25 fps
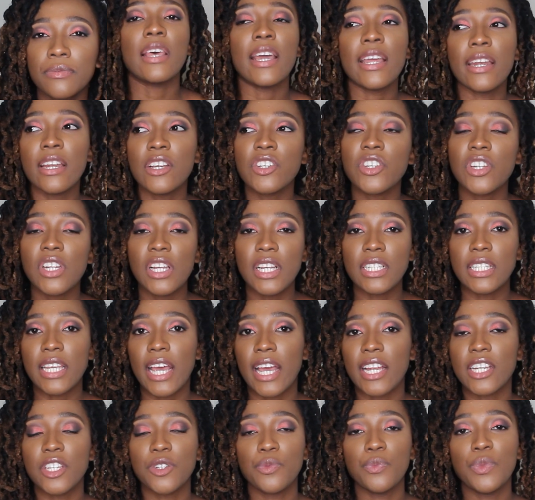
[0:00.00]
The initial
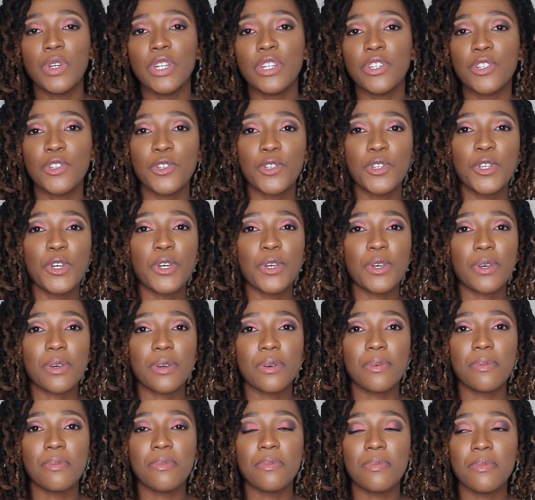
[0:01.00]
attachment took
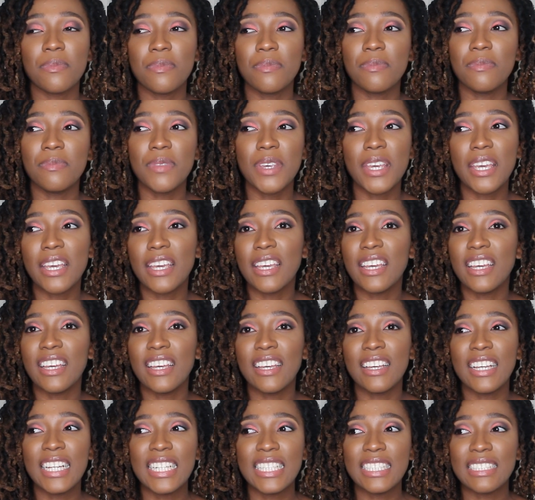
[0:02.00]

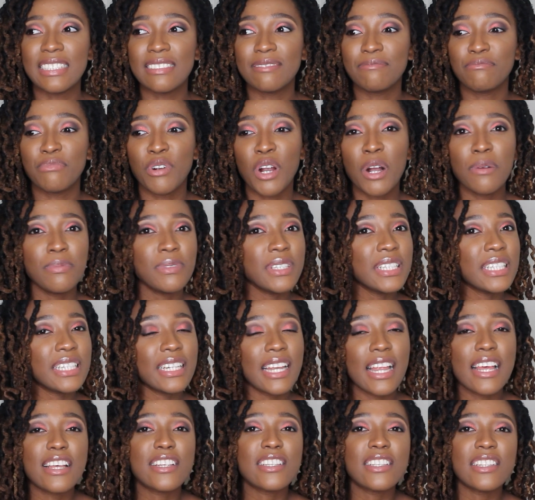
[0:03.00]
me probably
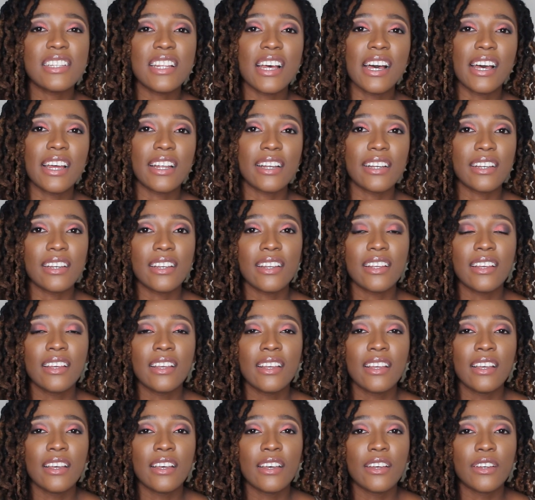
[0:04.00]
less than
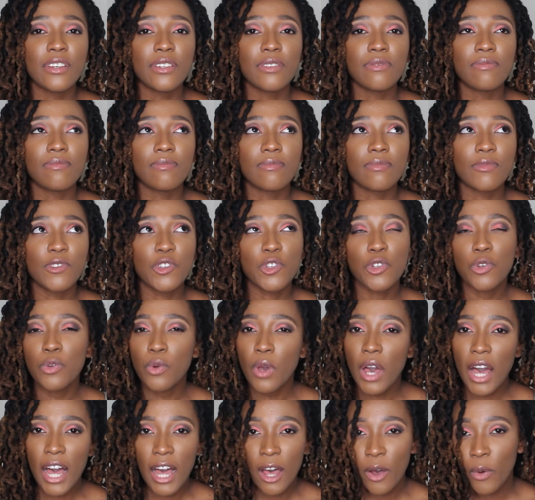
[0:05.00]

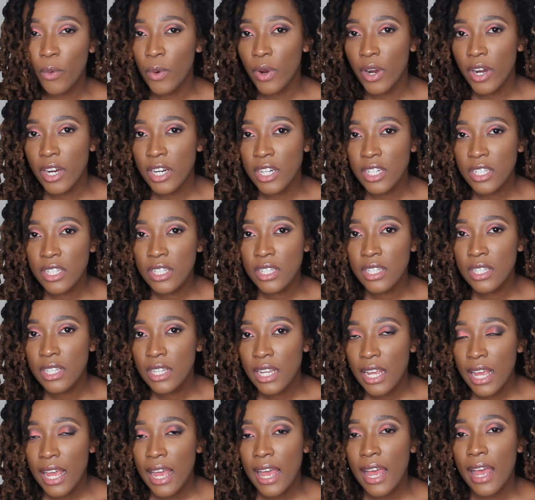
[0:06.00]
2 hours,
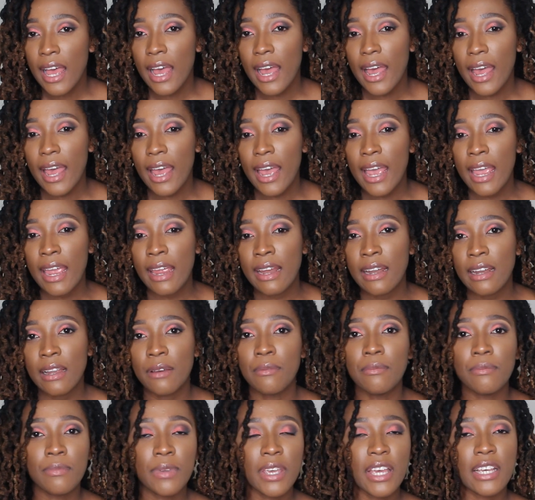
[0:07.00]
and
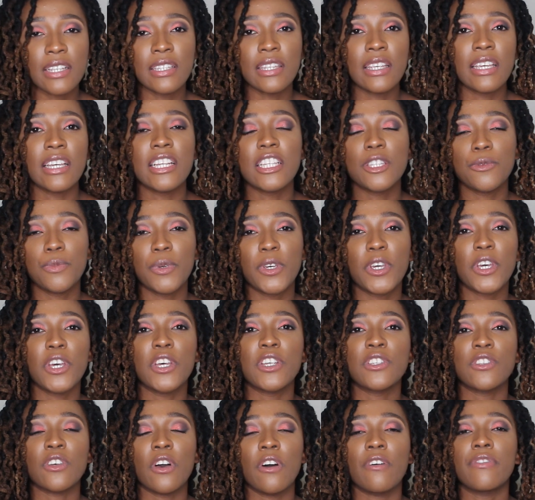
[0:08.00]
I'm guessing it's
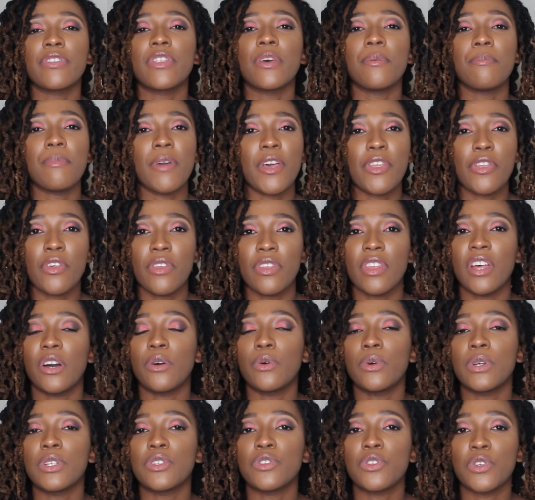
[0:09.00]
because of the method
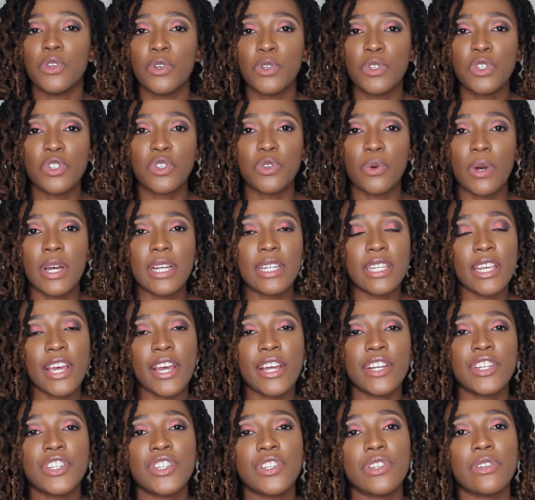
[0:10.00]
that was used to
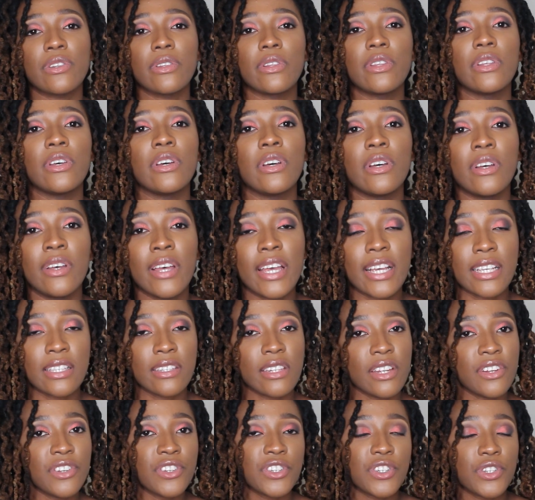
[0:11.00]
attach the
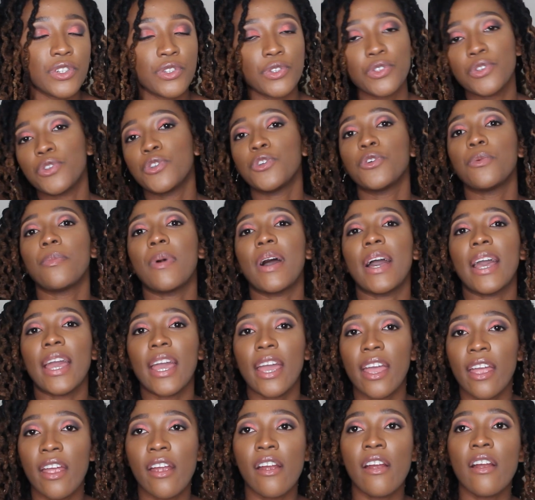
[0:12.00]
extensions to my
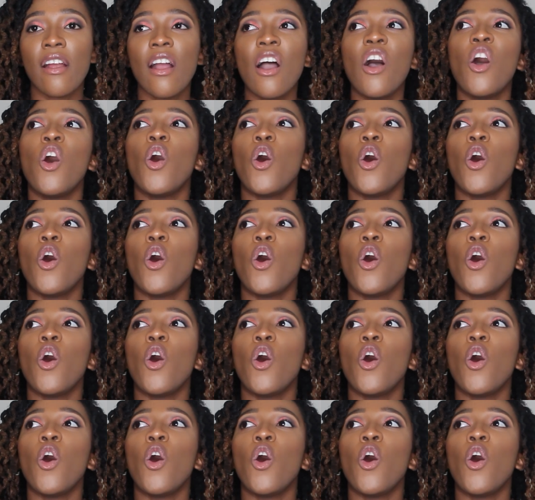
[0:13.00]
hair.